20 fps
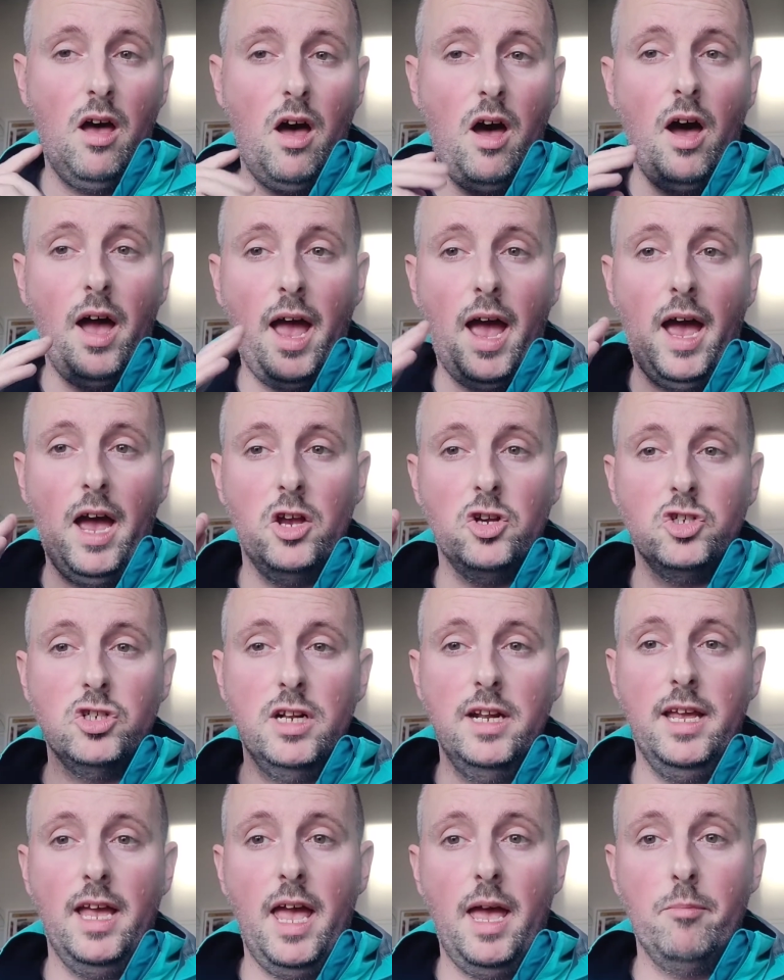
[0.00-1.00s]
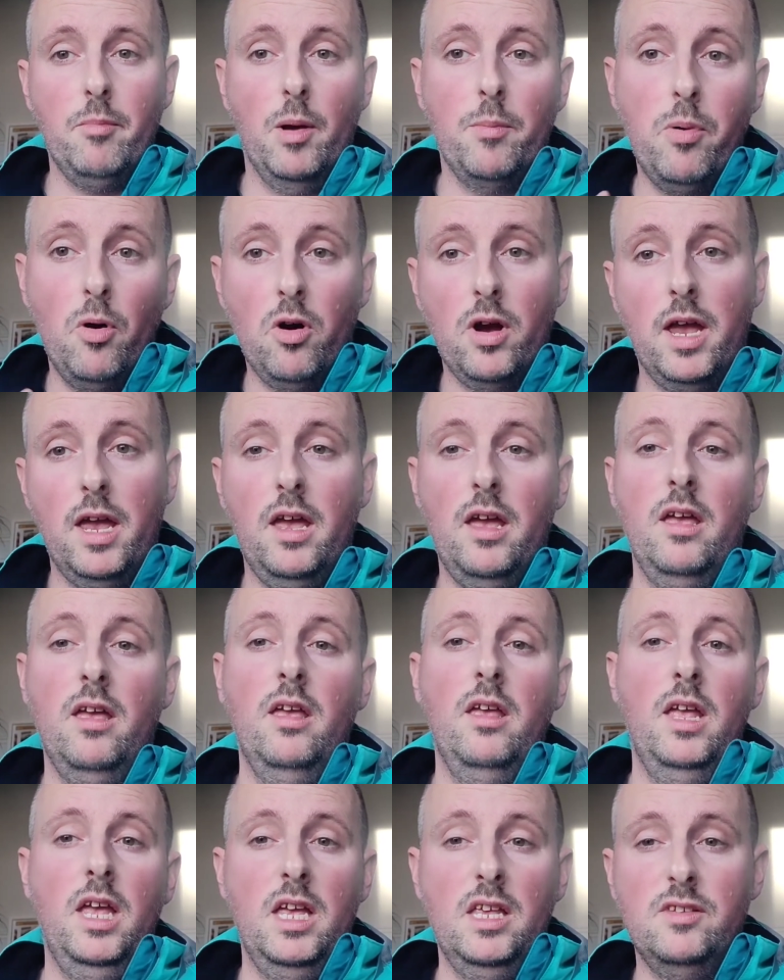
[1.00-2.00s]
I actually get in my pocket
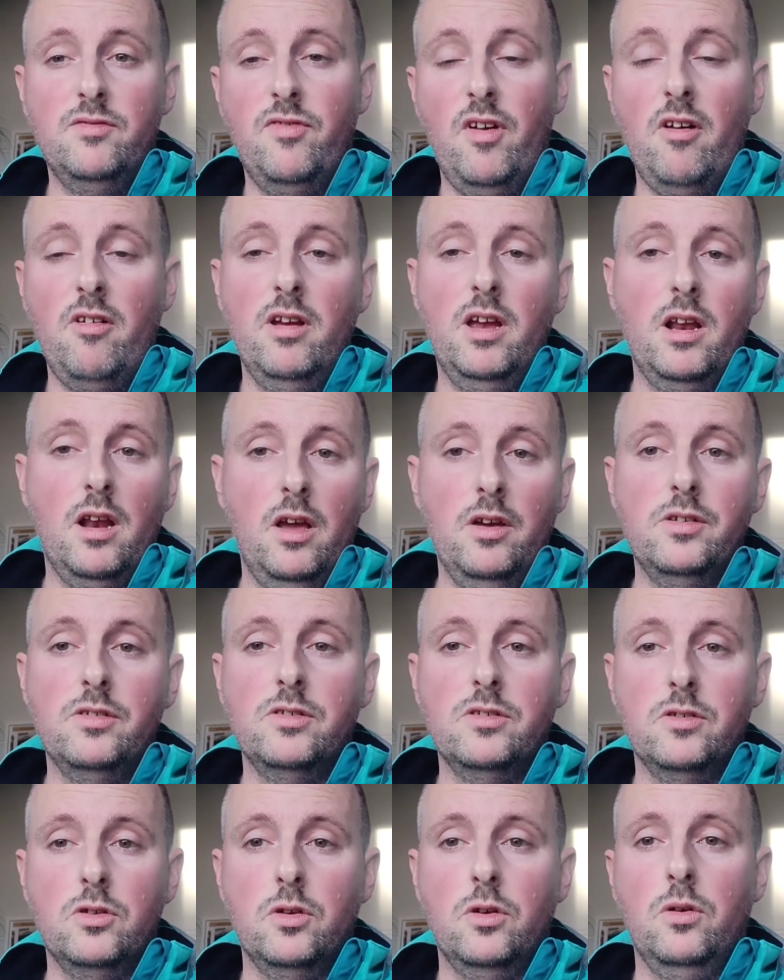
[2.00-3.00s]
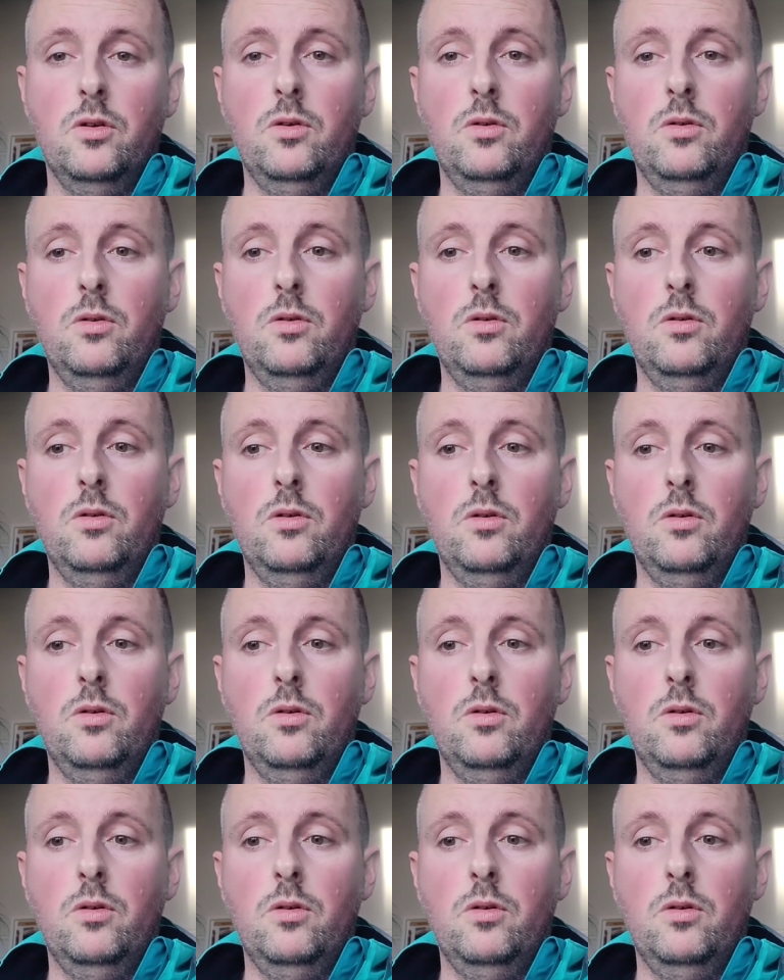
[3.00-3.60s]
is very close to